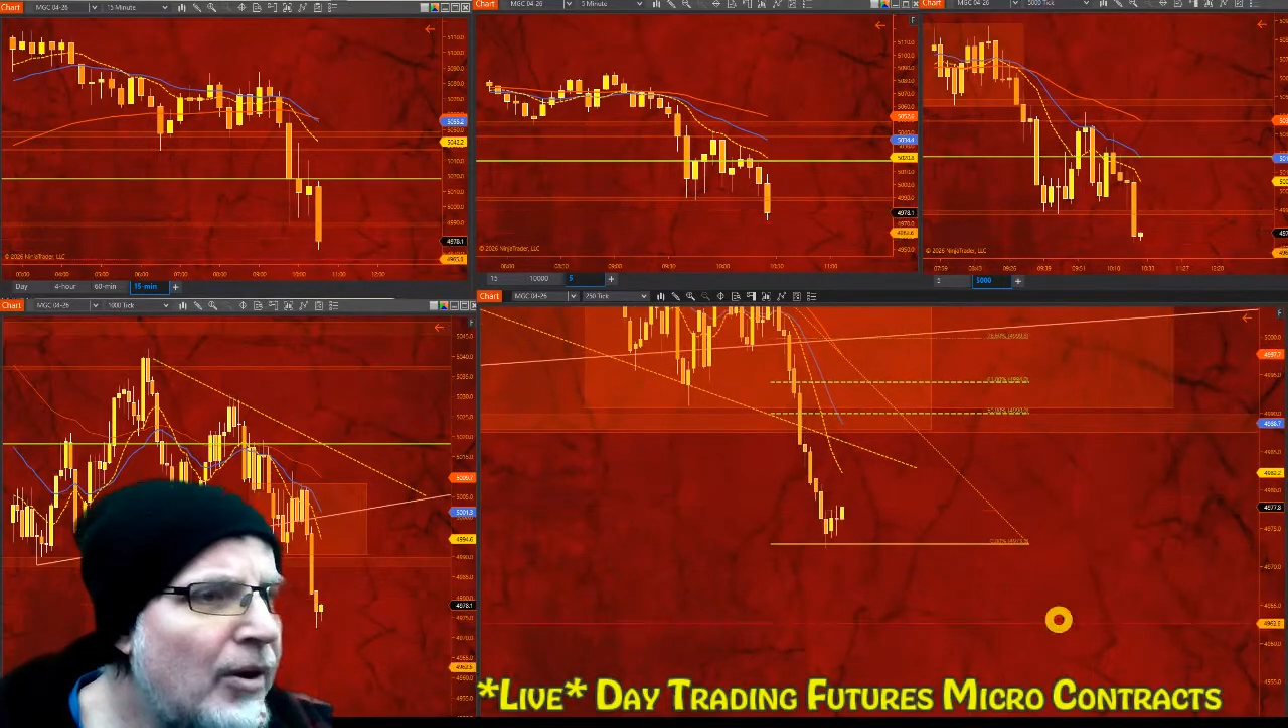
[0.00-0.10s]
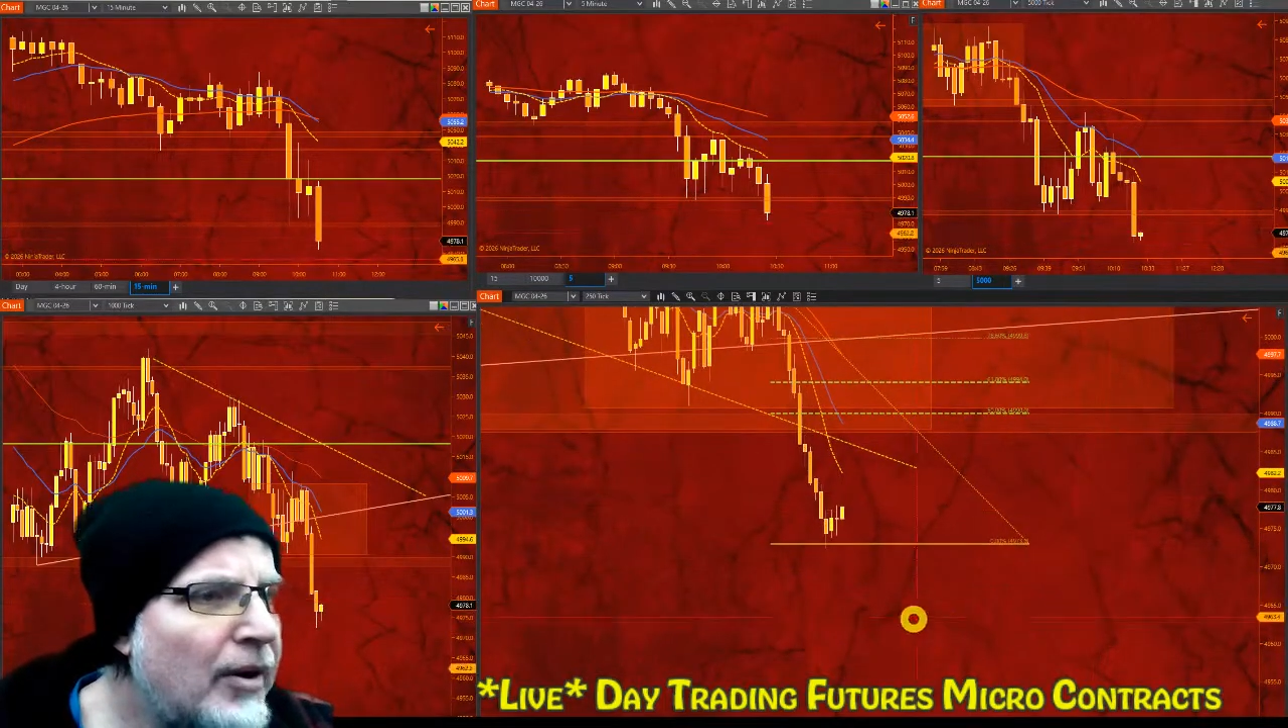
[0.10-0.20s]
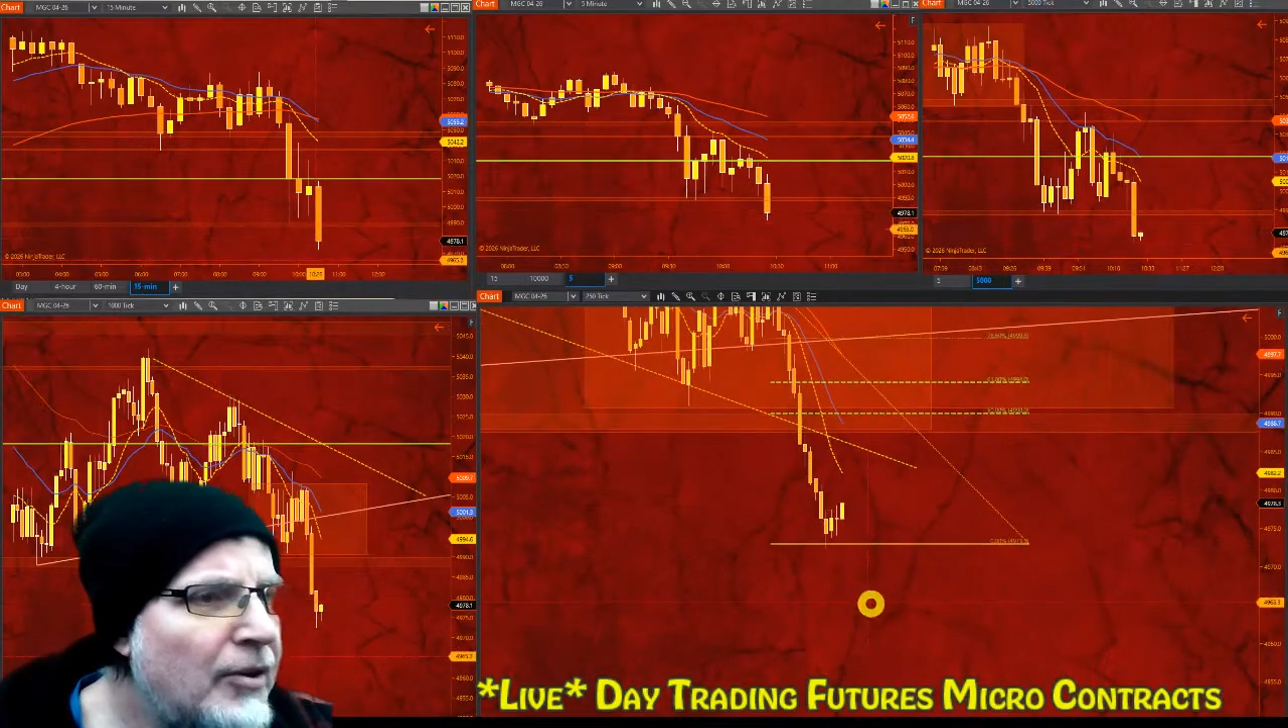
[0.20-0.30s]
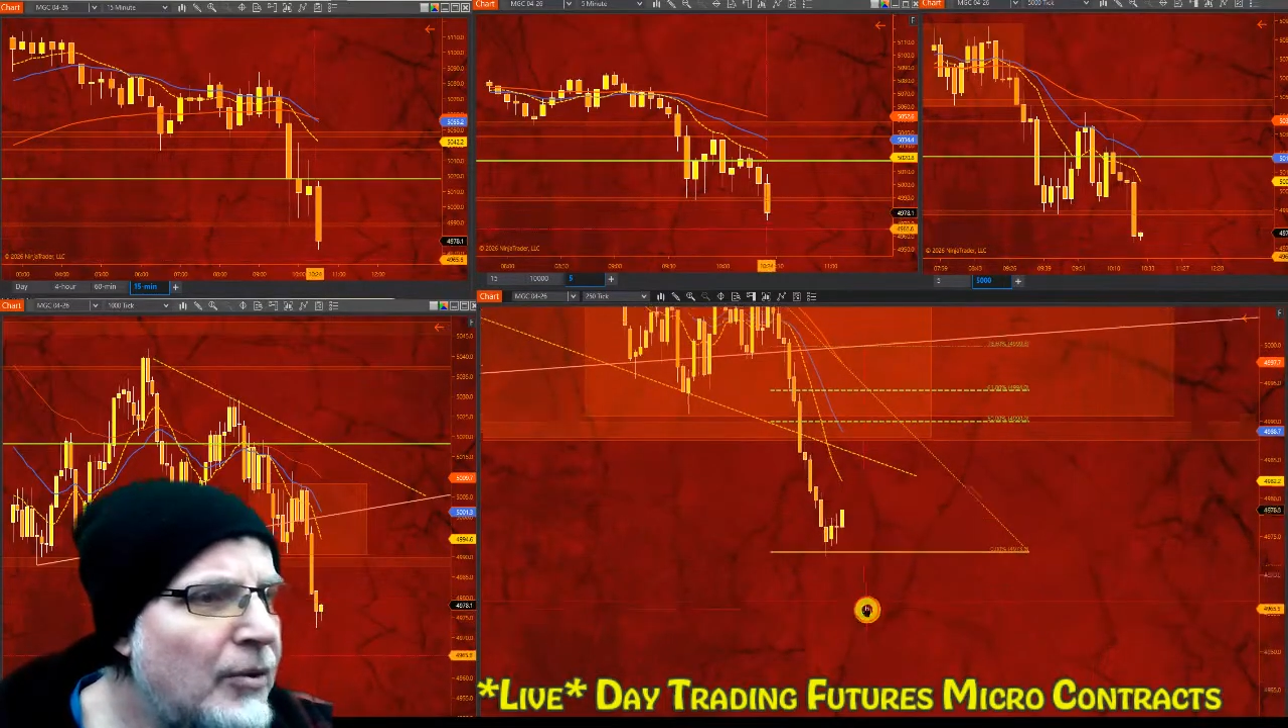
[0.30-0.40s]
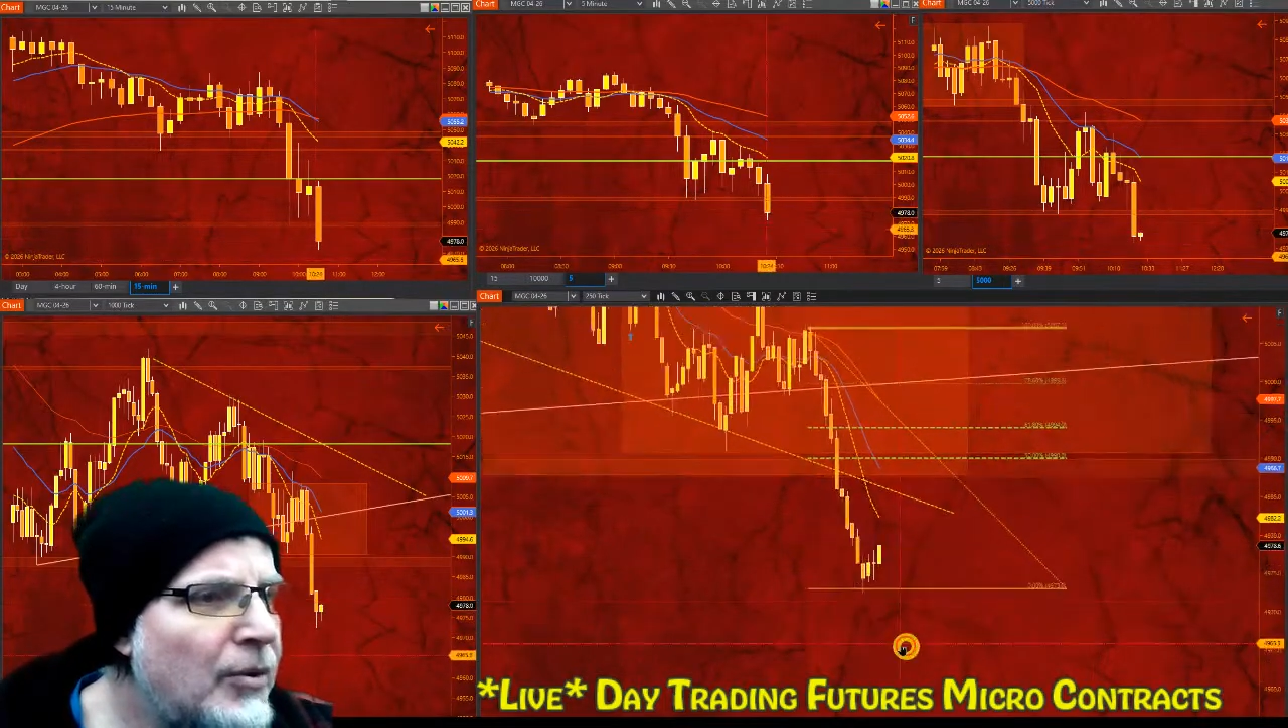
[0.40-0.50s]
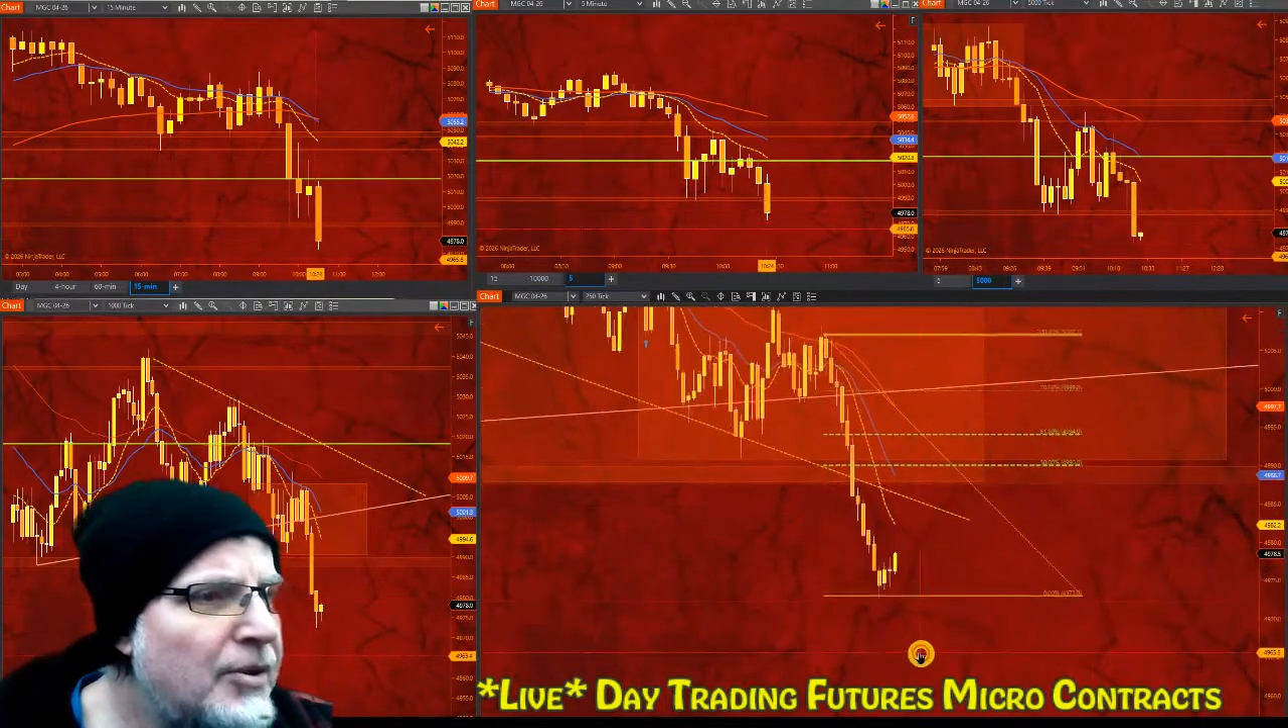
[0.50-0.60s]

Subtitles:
ignored